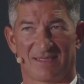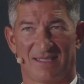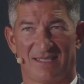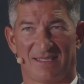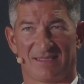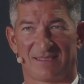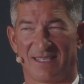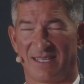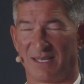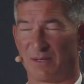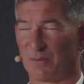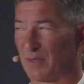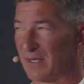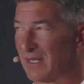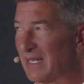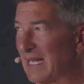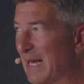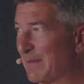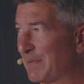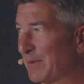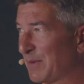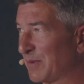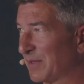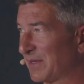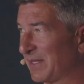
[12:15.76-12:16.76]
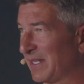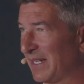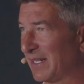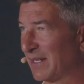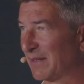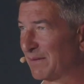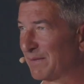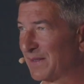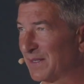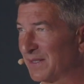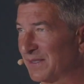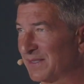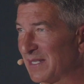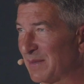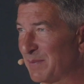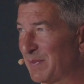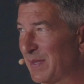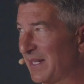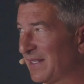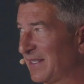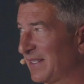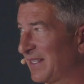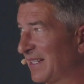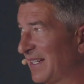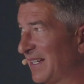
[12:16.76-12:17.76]
Is anyone happy with the airfares they
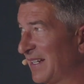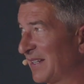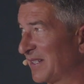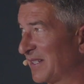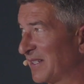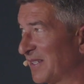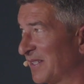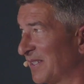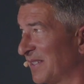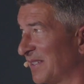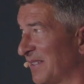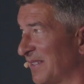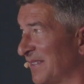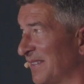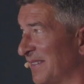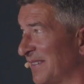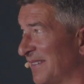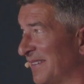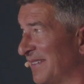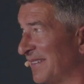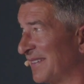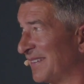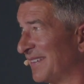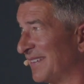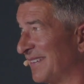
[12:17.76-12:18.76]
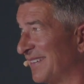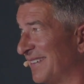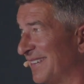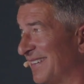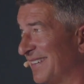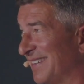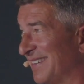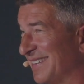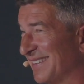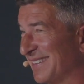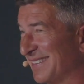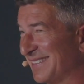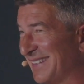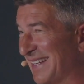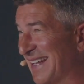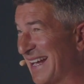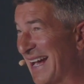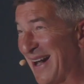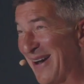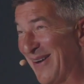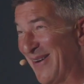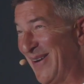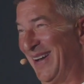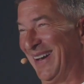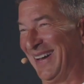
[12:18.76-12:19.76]
paid to get out here?
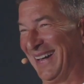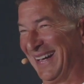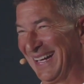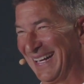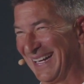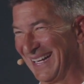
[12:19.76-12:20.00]
No,